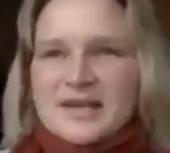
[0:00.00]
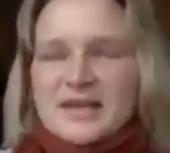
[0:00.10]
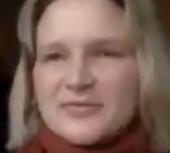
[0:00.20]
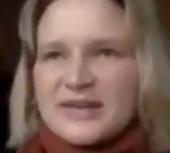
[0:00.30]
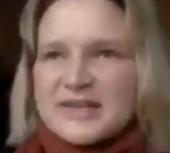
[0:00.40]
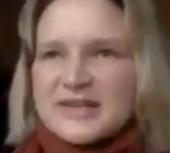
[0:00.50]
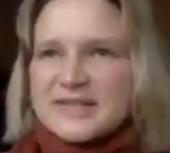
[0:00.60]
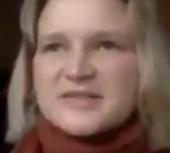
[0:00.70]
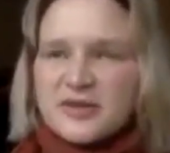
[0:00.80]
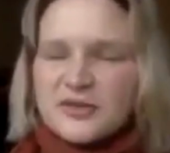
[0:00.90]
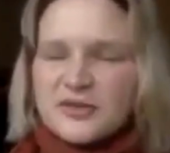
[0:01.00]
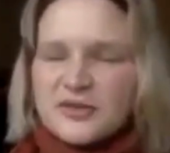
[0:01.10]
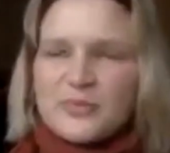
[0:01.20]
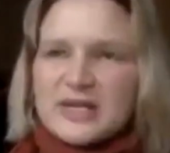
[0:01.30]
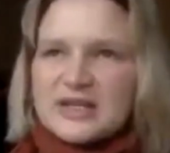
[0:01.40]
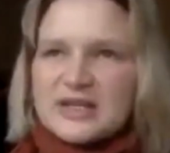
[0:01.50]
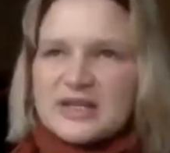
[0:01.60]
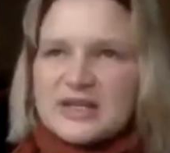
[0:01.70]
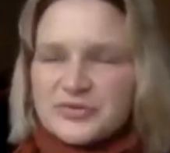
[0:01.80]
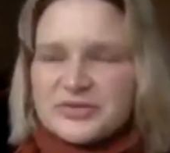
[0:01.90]
it raises so many
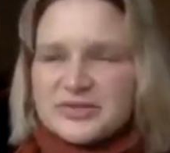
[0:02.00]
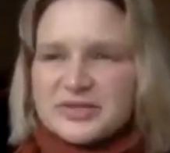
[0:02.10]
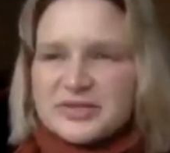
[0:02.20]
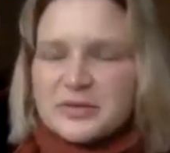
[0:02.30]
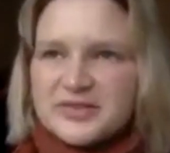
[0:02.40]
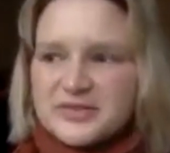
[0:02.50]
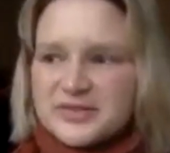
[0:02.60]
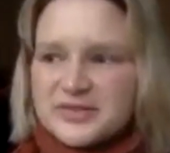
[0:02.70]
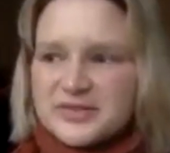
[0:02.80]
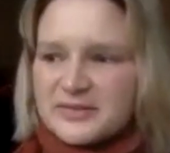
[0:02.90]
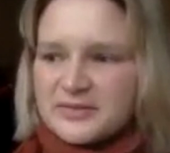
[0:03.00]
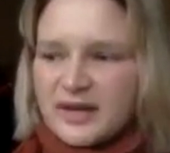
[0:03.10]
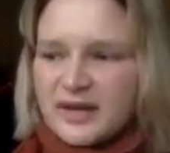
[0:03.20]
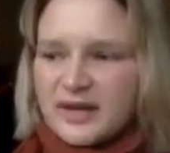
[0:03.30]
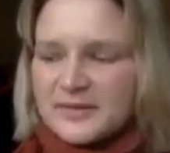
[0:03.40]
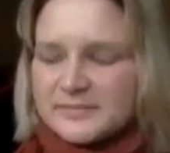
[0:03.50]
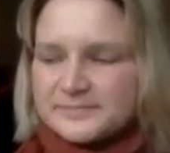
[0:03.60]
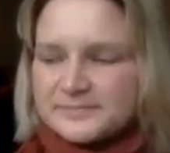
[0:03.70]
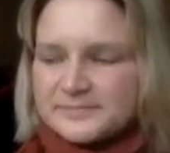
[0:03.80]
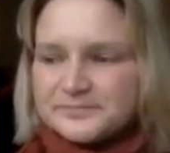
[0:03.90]
interesting questions around, like,
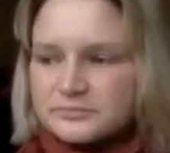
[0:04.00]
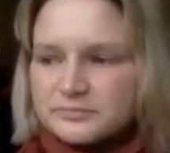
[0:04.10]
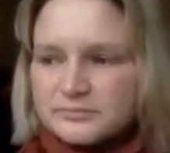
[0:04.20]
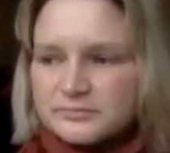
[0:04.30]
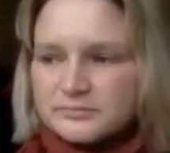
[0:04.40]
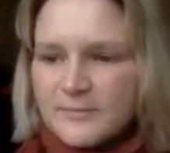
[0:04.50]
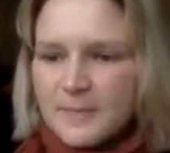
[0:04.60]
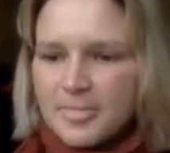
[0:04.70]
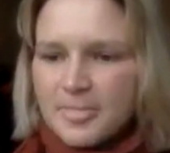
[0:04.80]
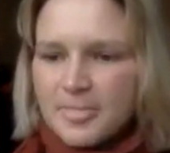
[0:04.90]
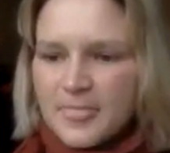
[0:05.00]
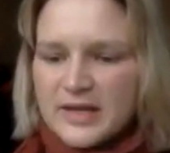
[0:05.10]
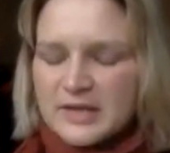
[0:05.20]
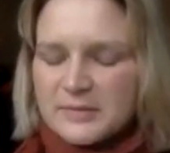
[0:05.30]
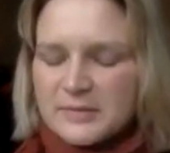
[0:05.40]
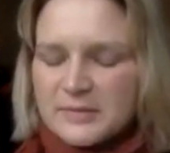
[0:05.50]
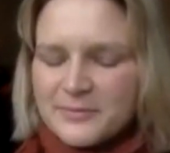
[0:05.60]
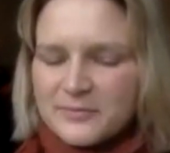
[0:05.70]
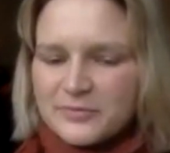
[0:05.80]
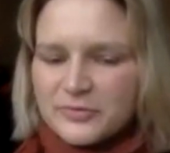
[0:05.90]
where do
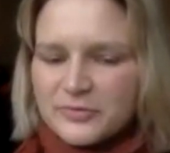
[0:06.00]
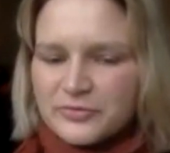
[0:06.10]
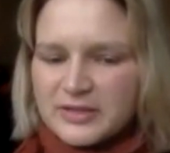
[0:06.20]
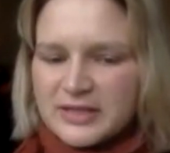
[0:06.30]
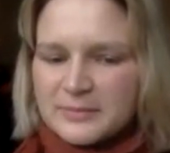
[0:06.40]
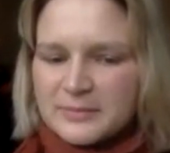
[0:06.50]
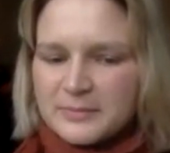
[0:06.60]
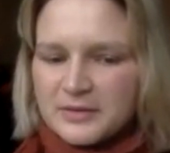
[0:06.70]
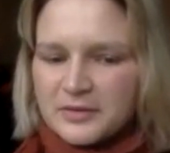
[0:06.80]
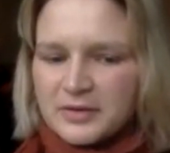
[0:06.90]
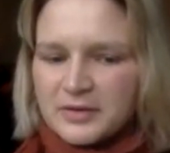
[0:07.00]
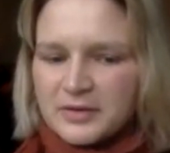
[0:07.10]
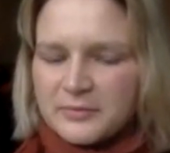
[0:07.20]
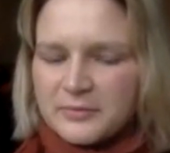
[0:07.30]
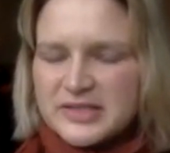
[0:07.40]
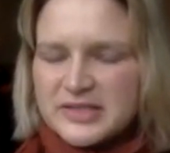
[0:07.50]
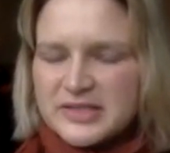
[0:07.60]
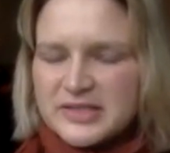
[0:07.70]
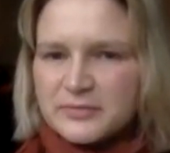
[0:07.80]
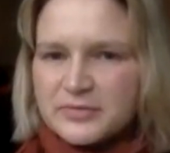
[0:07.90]
people truly belong, and what
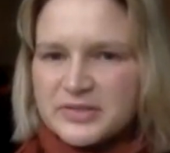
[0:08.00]
does